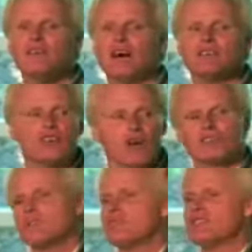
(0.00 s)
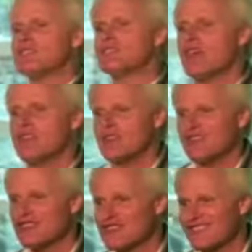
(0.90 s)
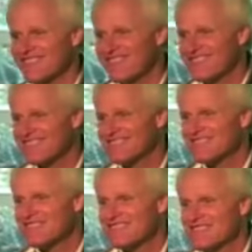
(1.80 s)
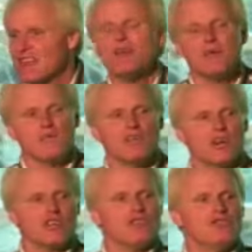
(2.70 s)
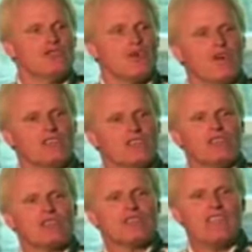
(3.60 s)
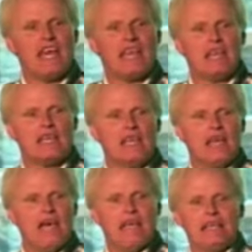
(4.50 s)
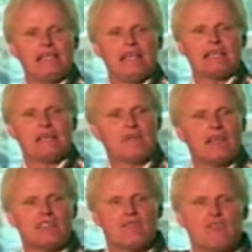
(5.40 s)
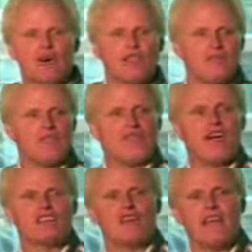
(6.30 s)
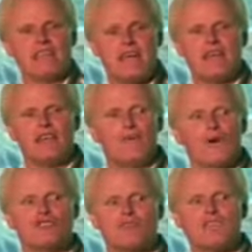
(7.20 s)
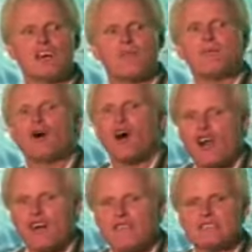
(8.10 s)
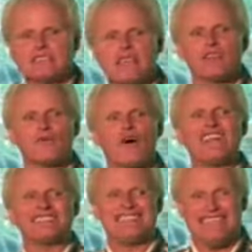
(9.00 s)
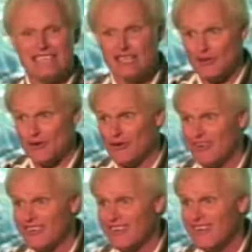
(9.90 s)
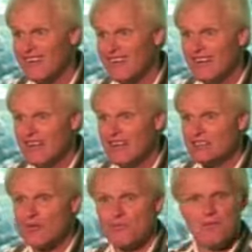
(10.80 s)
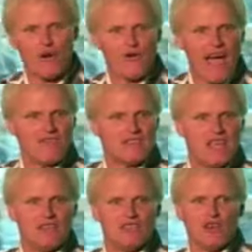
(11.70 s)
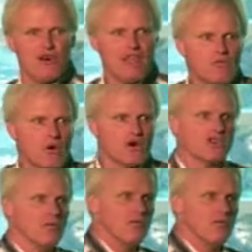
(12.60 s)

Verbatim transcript: as awesome as the setting is. Because you join to the setting and it takes the place of knowing Him. You find your identity in what you become a part of instead of the one that's in you. So people gravitate to great worship,